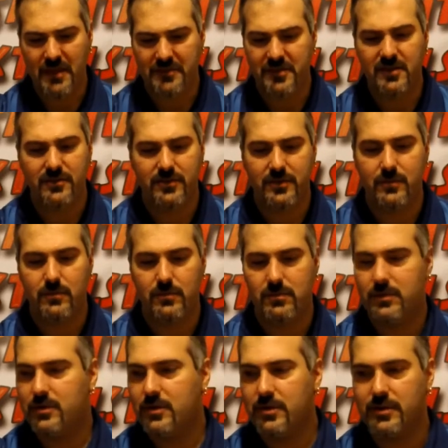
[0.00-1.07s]
It's actually
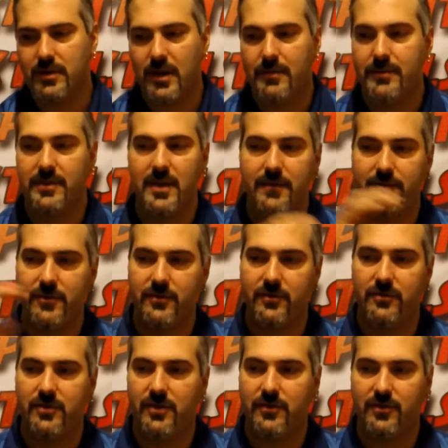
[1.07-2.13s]
really good. I would definitely
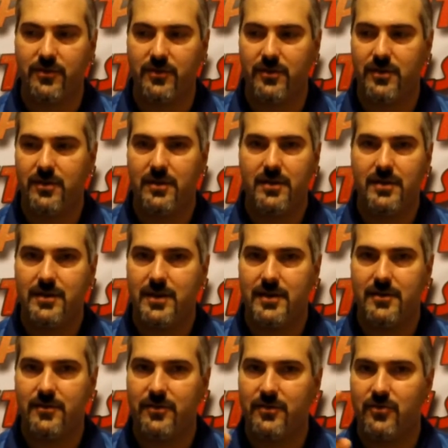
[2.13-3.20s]
suggest get
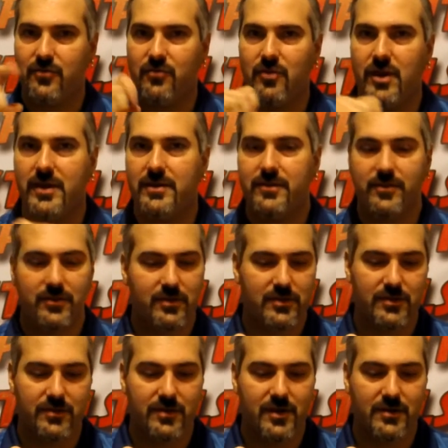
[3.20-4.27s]
this and trying this
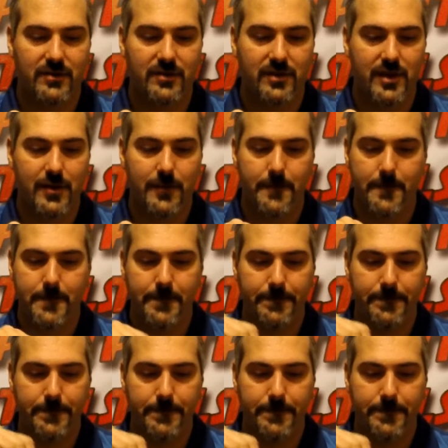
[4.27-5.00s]
this cocktail out.